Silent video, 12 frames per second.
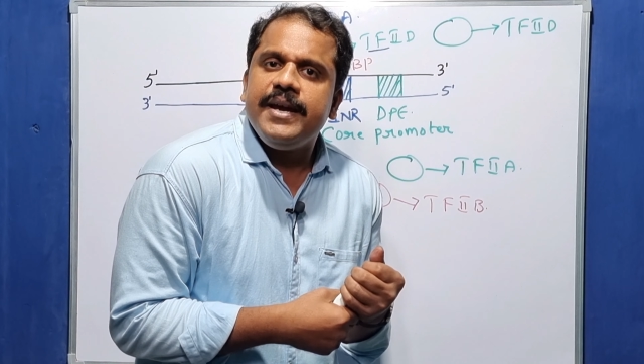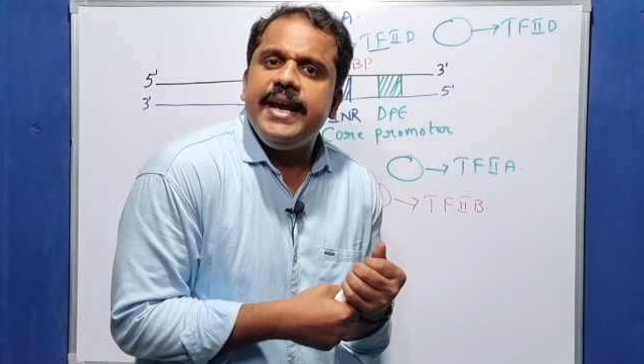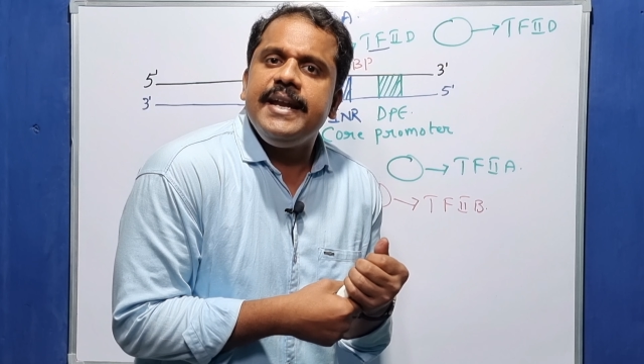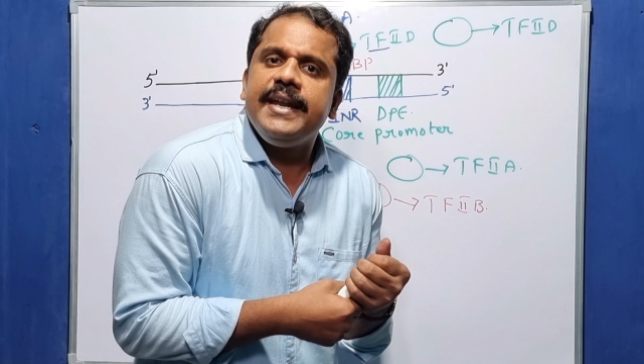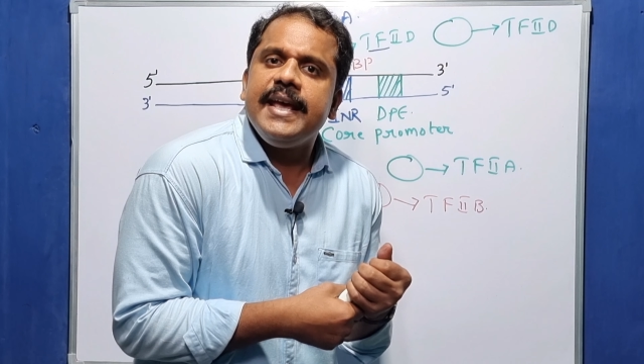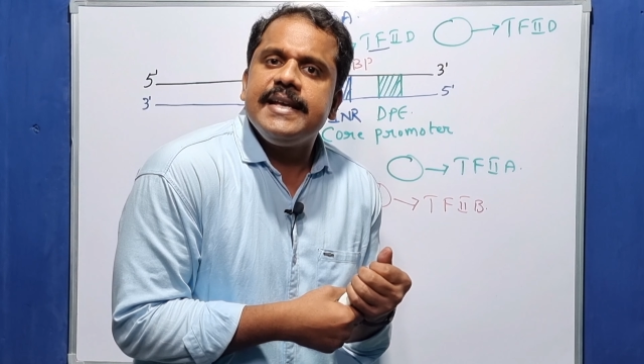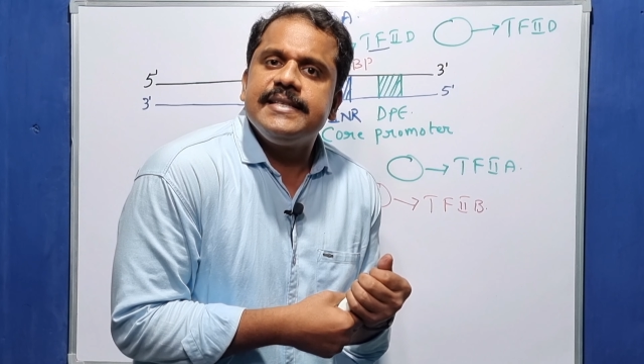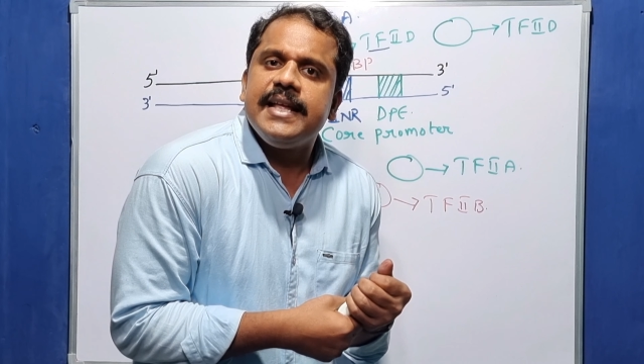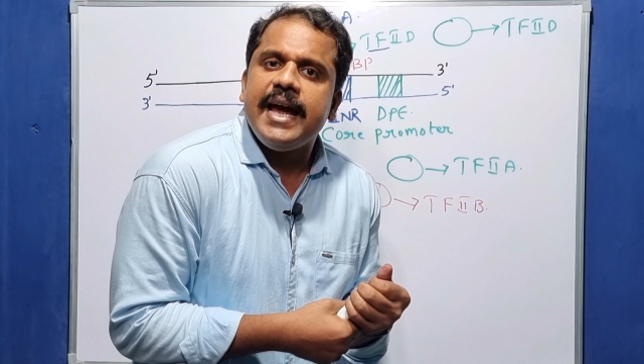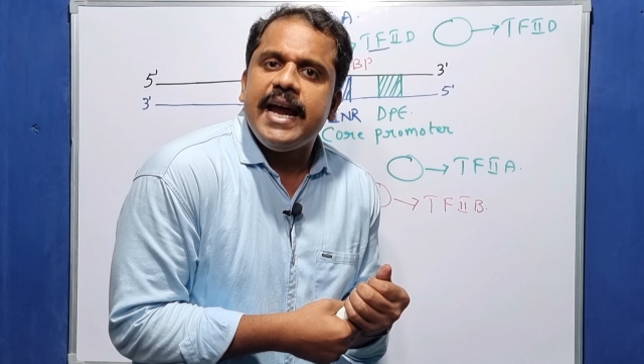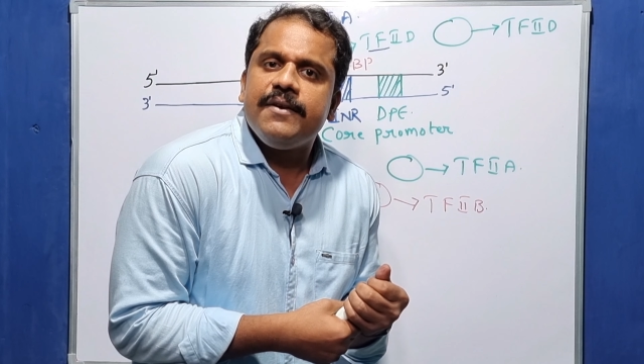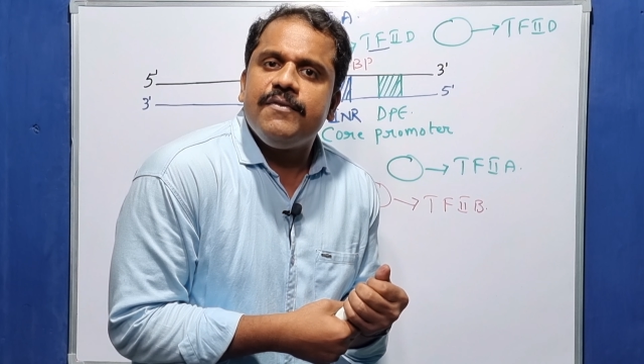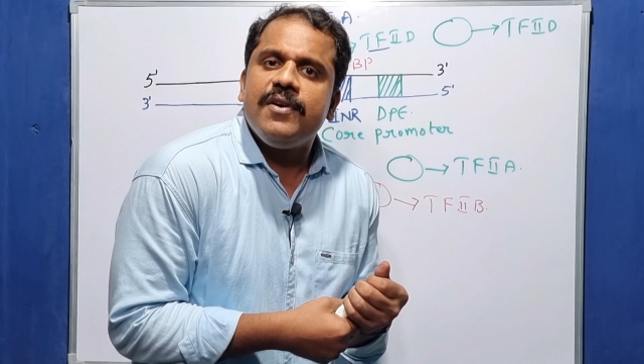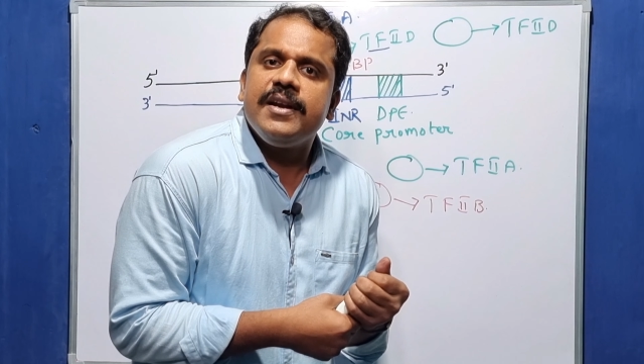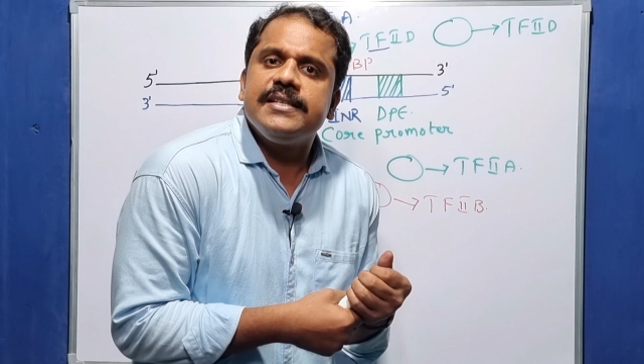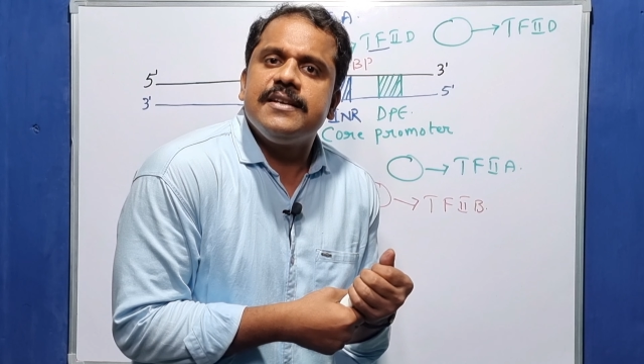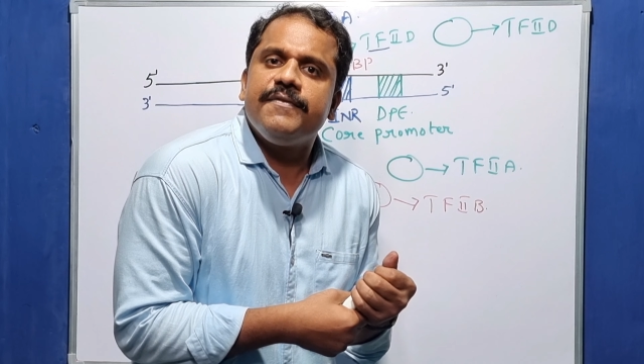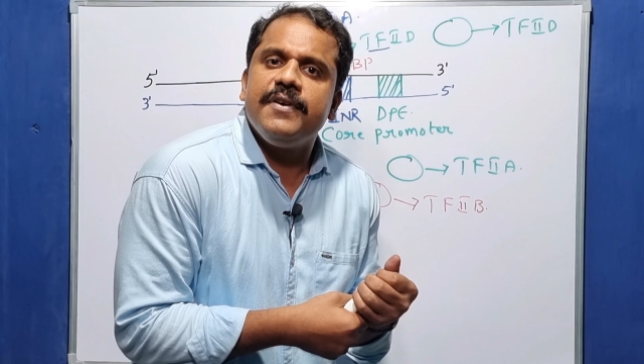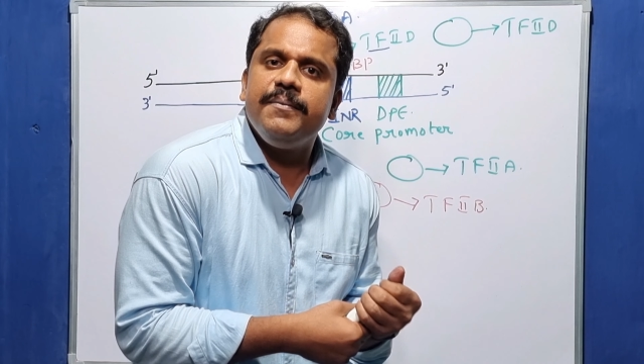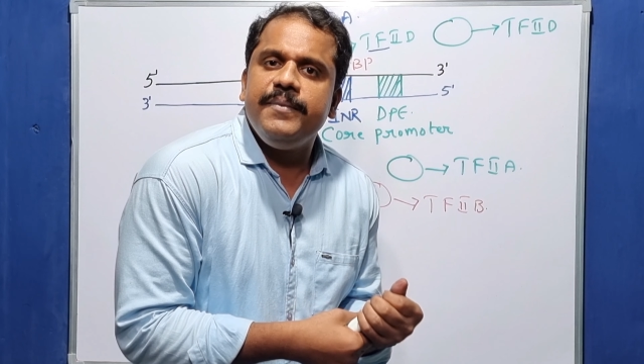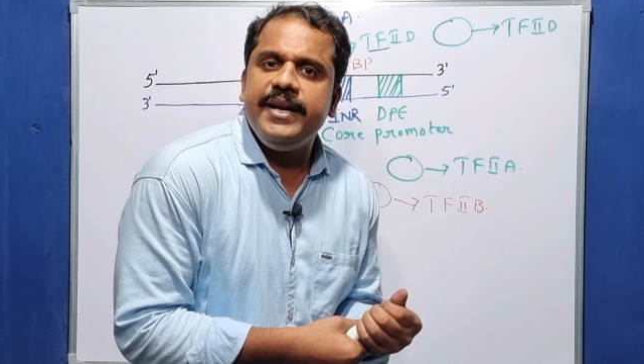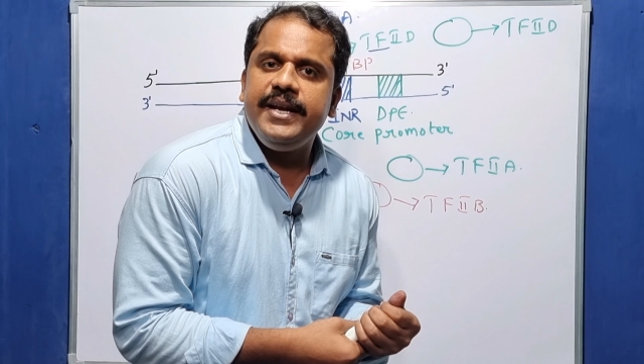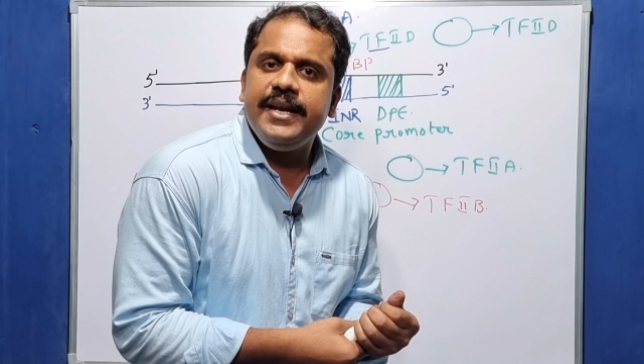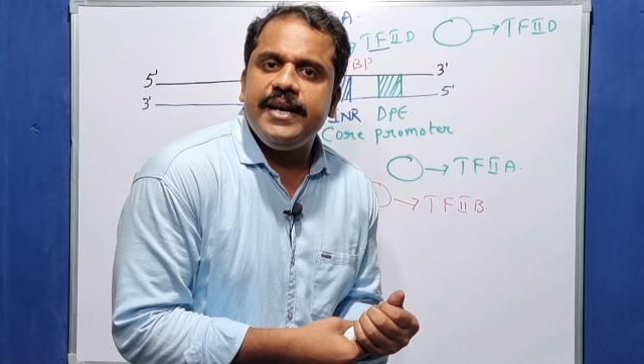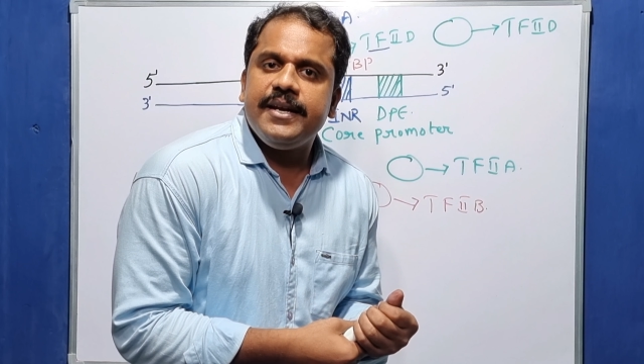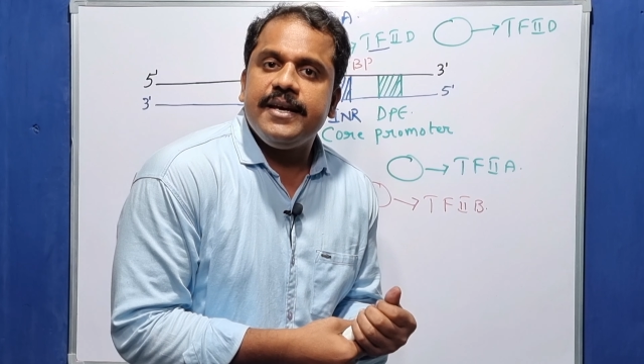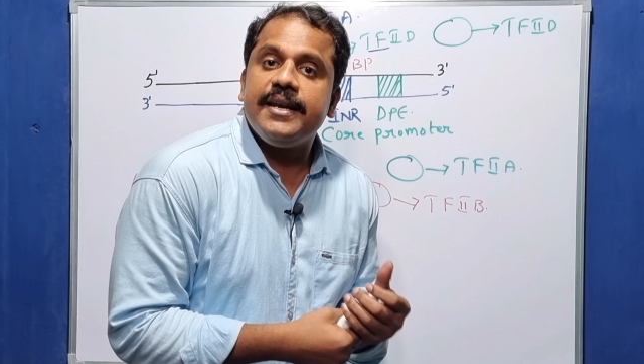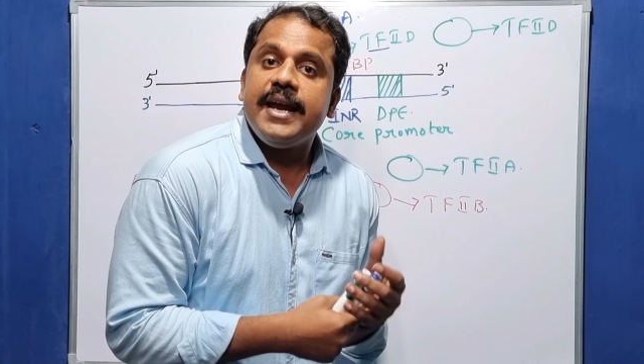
it takes the advantage of a mediator,